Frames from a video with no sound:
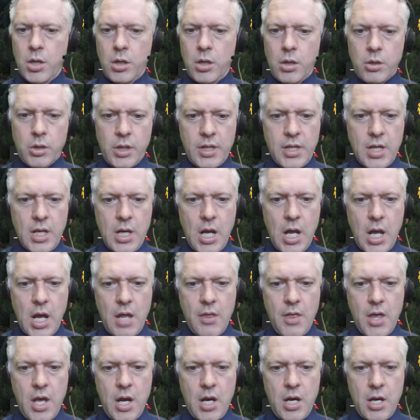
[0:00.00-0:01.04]
All right then,
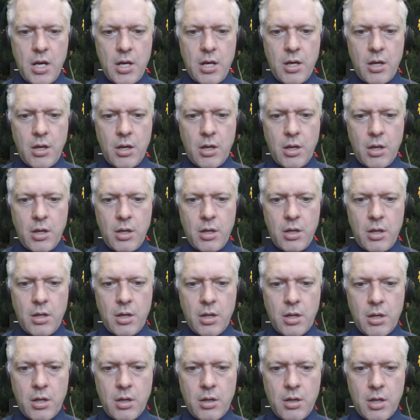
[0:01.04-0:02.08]
and then
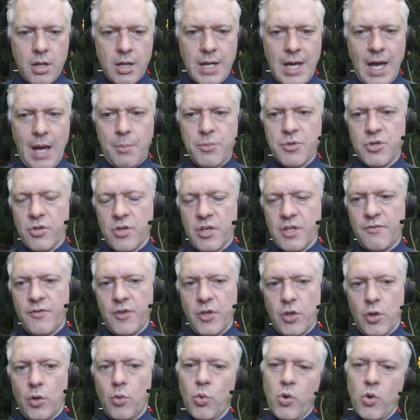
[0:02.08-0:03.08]
capture this view.